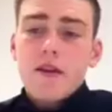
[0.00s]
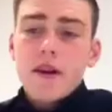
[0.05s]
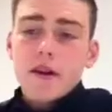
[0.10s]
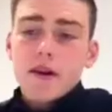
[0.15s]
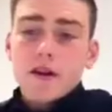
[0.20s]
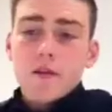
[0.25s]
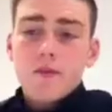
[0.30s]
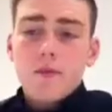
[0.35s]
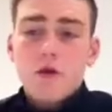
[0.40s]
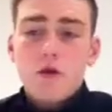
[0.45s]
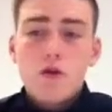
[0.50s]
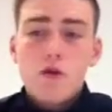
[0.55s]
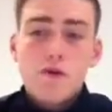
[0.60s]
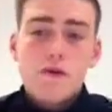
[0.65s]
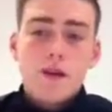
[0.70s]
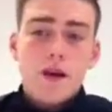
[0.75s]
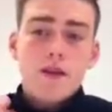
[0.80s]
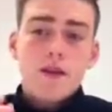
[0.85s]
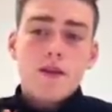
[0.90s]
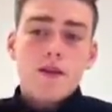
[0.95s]
they can
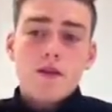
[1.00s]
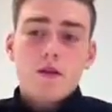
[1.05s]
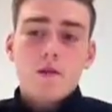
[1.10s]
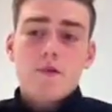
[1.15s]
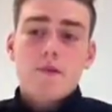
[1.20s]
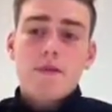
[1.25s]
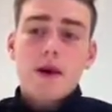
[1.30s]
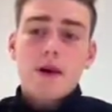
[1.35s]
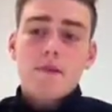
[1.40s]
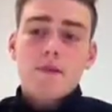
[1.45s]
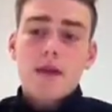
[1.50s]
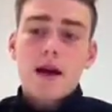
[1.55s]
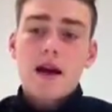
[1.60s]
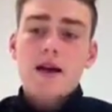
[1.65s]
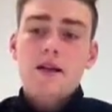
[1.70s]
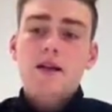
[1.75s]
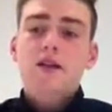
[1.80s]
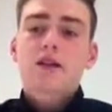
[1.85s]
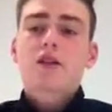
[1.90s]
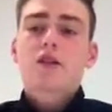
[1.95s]
move, and then the back
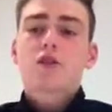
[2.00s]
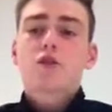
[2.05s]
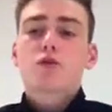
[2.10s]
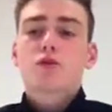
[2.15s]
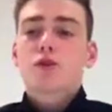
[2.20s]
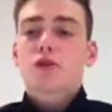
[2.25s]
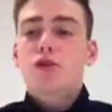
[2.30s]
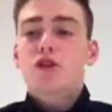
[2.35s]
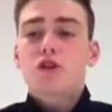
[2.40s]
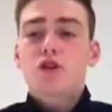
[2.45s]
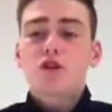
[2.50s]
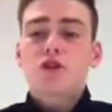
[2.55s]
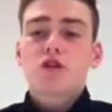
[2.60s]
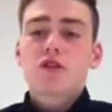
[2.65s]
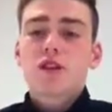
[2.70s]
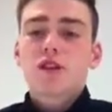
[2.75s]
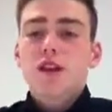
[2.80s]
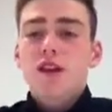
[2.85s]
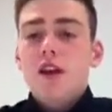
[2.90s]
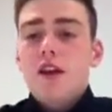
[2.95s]
man can call the
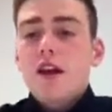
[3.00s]
shots.